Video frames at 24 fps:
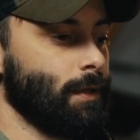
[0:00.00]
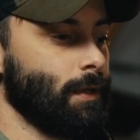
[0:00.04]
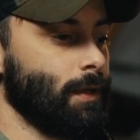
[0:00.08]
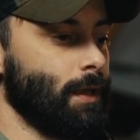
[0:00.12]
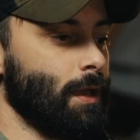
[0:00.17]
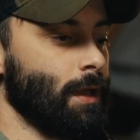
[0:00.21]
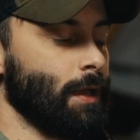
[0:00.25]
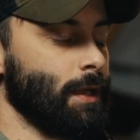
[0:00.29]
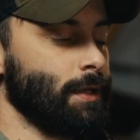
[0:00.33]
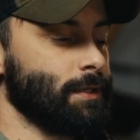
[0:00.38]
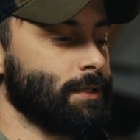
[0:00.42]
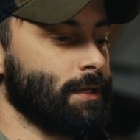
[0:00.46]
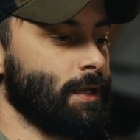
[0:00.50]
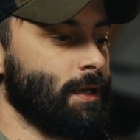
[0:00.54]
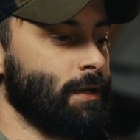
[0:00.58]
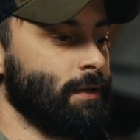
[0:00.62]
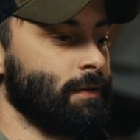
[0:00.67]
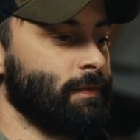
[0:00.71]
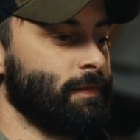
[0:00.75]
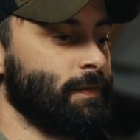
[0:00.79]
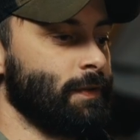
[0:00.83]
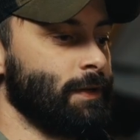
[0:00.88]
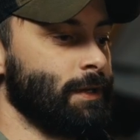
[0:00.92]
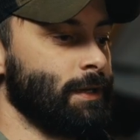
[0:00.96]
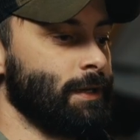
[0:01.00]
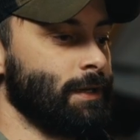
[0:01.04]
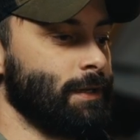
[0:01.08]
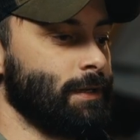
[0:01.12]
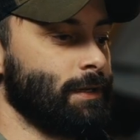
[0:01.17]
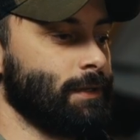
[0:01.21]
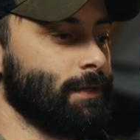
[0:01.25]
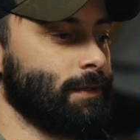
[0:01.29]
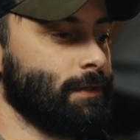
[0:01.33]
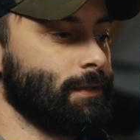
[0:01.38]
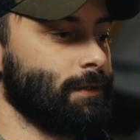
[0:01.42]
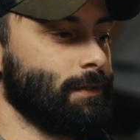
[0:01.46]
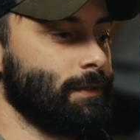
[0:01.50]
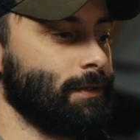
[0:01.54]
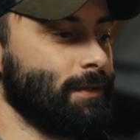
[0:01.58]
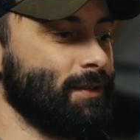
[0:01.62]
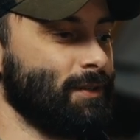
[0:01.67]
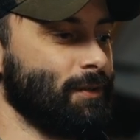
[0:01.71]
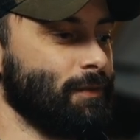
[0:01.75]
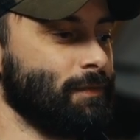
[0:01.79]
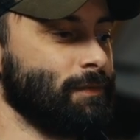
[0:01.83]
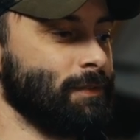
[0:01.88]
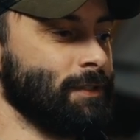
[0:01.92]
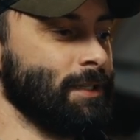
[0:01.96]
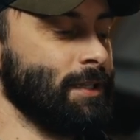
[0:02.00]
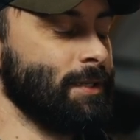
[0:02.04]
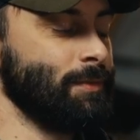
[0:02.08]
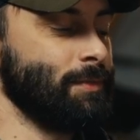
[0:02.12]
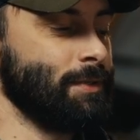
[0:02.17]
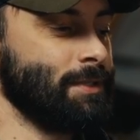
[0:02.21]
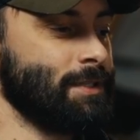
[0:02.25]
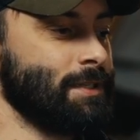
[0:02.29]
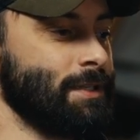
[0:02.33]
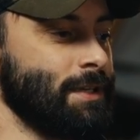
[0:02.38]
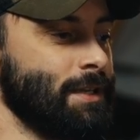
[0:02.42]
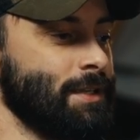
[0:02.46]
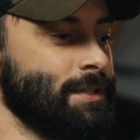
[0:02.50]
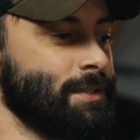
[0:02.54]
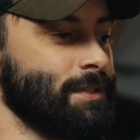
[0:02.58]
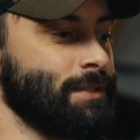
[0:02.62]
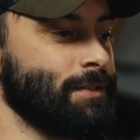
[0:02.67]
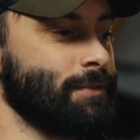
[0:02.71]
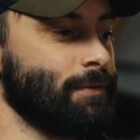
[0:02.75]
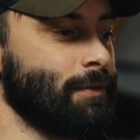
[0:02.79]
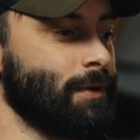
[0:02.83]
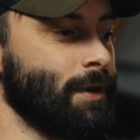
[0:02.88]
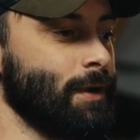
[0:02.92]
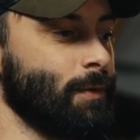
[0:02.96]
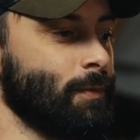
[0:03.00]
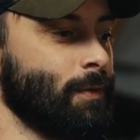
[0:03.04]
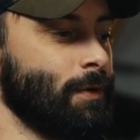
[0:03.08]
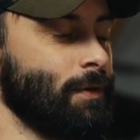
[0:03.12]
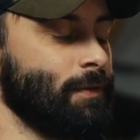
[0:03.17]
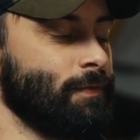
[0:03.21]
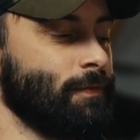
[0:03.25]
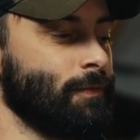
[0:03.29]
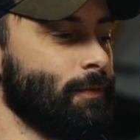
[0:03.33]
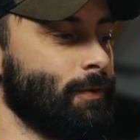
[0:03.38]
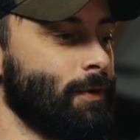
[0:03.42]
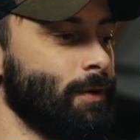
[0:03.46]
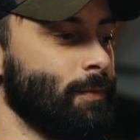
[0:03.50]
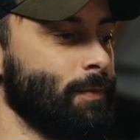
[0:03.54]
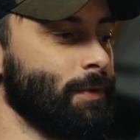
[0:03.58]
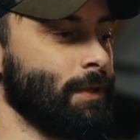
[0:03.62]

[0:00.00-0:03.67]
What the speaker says: I guess, kind of, I don't know if litmus test is the right word for it,